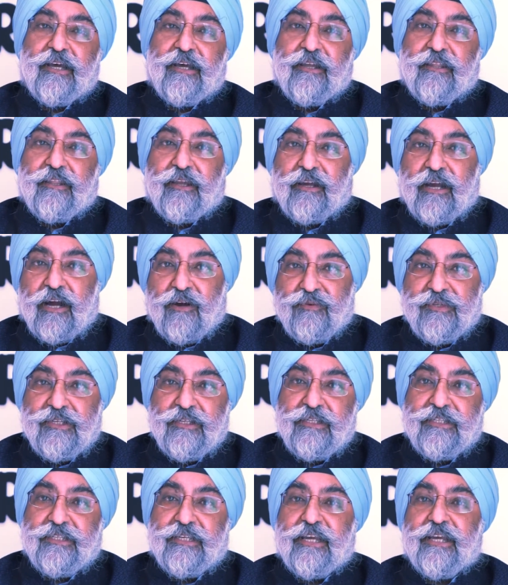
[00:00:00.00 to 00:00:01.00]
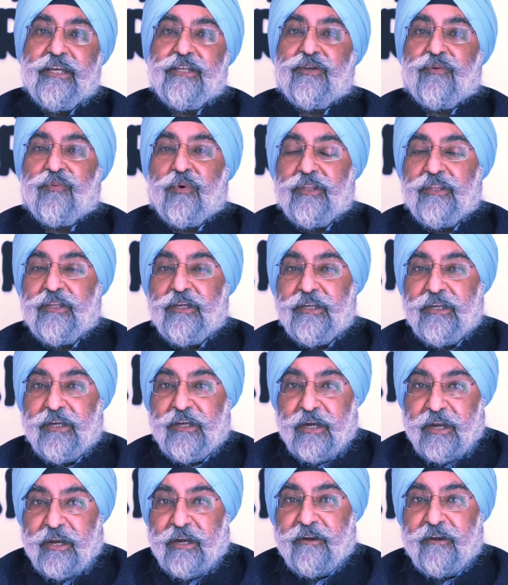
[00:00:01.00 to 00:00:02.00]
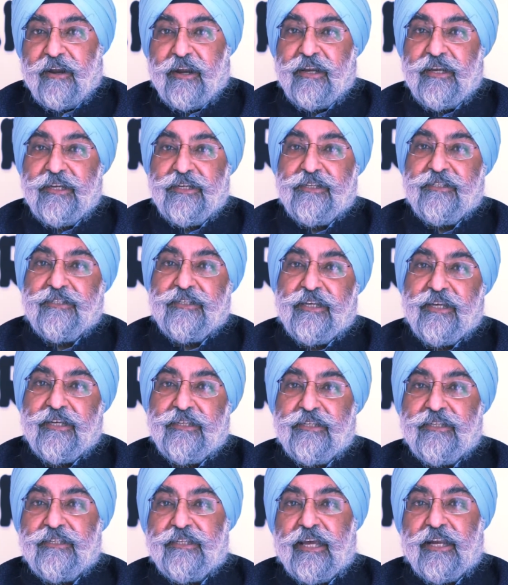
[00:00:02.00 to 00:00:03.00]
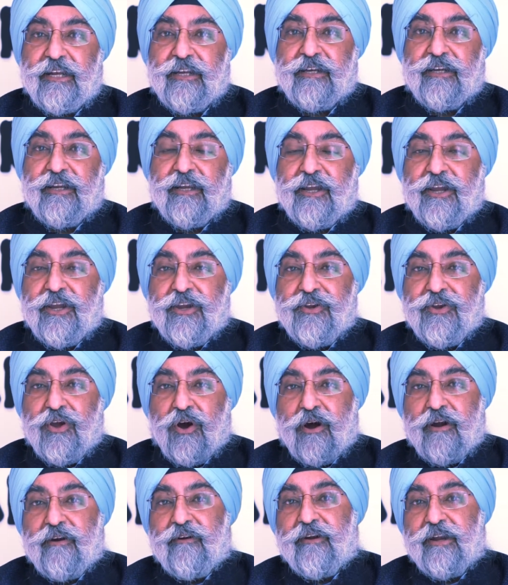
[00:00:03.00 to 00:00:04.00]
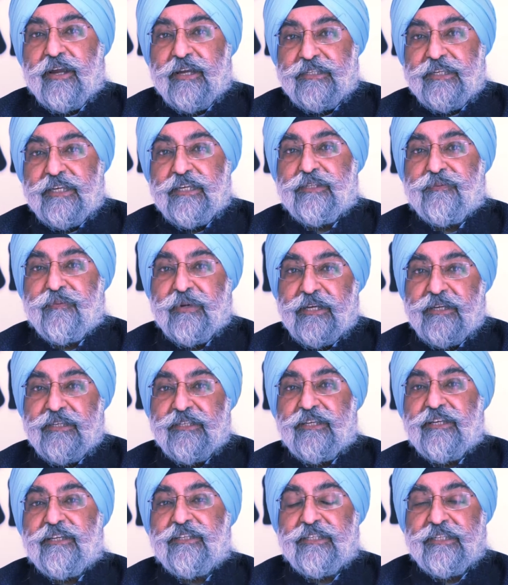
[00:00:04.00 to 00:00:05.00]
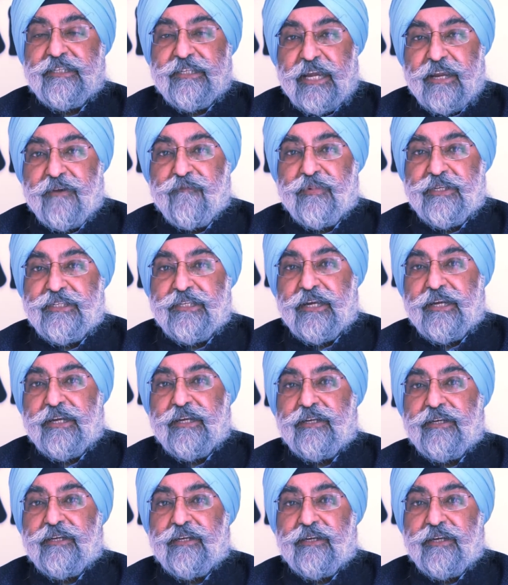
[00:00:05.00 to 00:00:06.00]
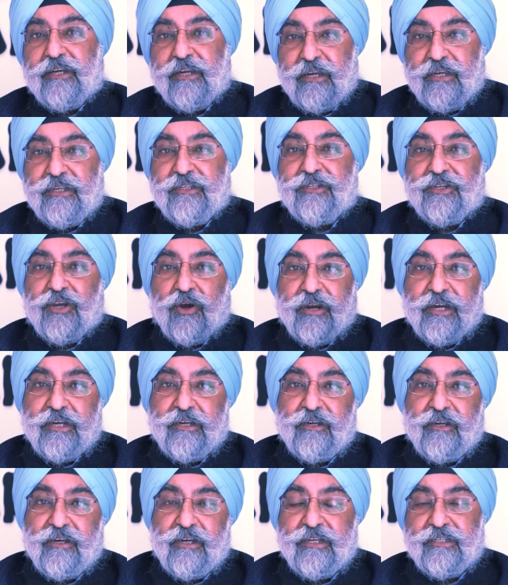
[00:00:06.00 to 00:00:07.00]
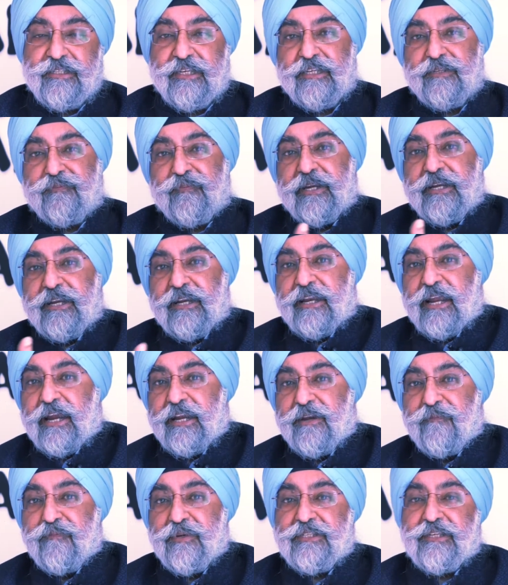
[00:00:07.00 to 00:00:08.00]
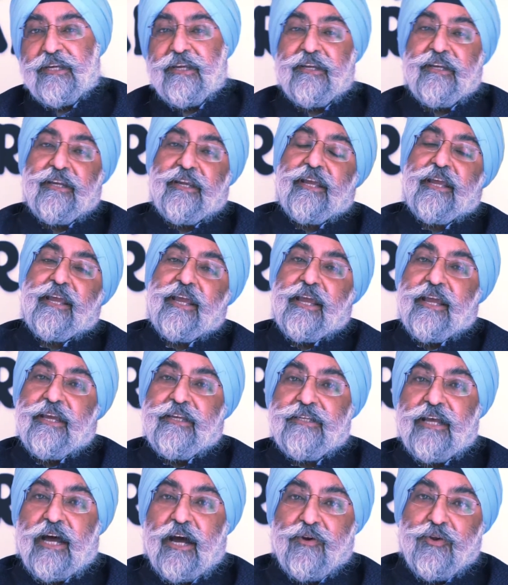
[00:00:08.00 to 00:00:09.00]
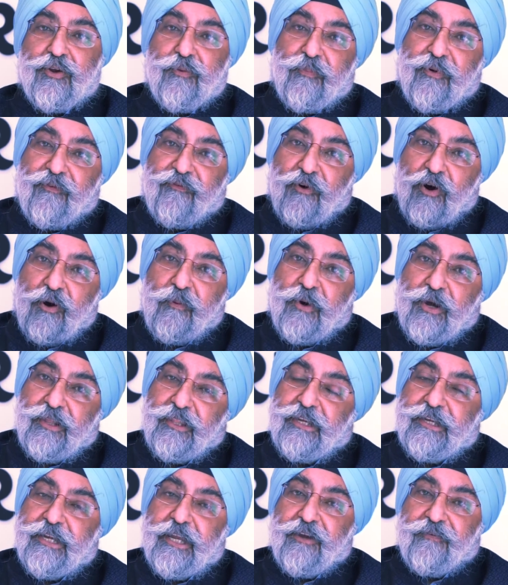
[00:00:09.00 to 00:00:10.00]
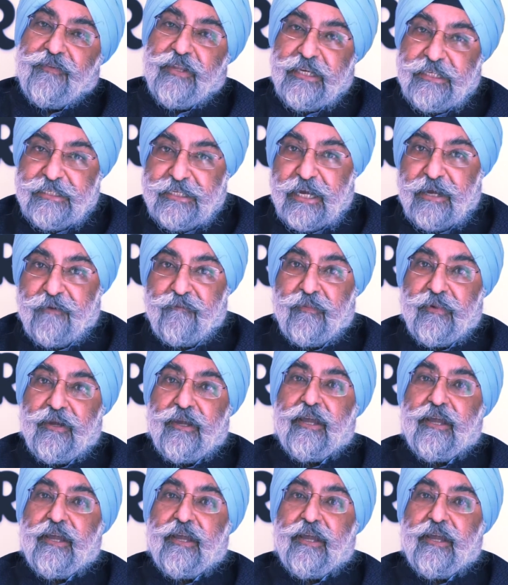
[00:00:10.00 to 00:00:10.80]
the council says, or what the current regulation says, is that your assessment is just 10% is your internal assessment and 90% is how you perform on the day of the exam.